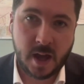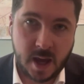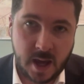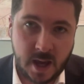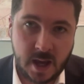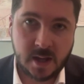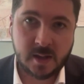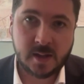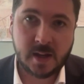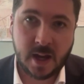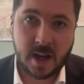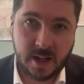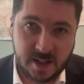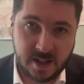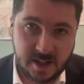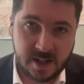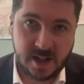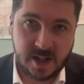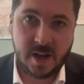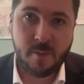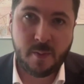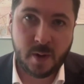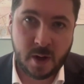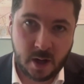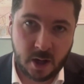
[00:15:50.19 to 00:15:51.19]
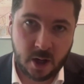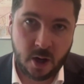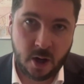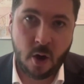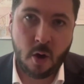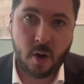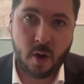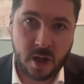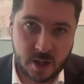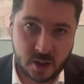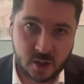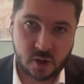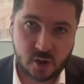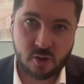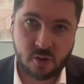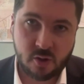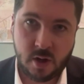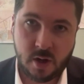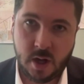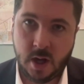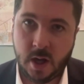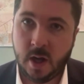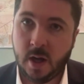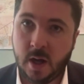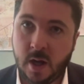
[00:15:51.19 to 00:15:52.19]
There is a deep and long
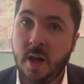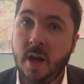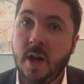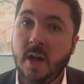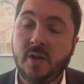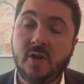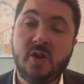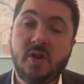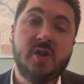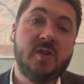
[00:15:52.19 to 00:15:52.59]
history here.